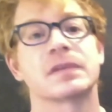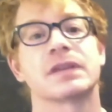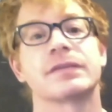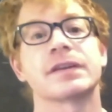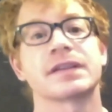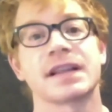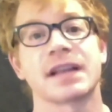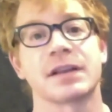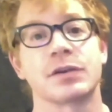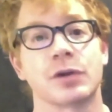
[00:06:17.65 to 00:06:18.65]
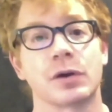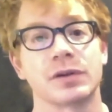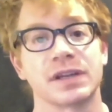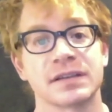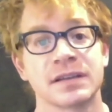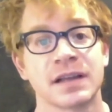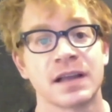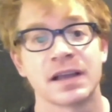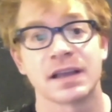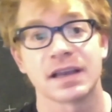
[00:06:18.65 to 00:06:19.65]
The first thing that you notice
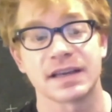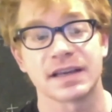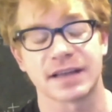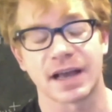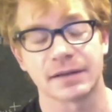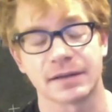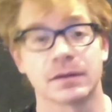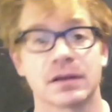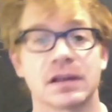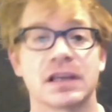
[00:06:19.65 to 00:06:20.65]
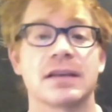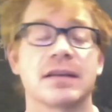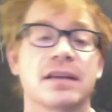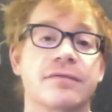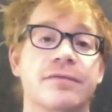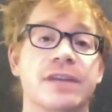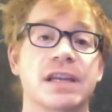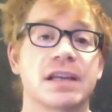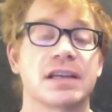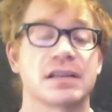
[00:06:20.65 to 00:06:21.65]
is that if
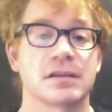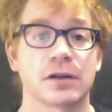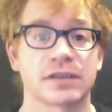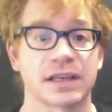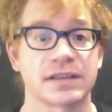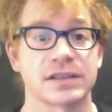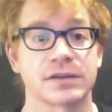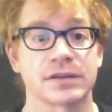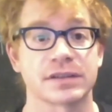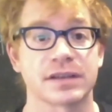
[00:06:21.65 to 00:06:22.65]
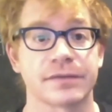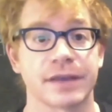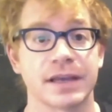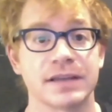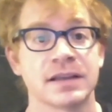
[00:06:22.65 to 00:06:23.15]
V is not tangent to the surface,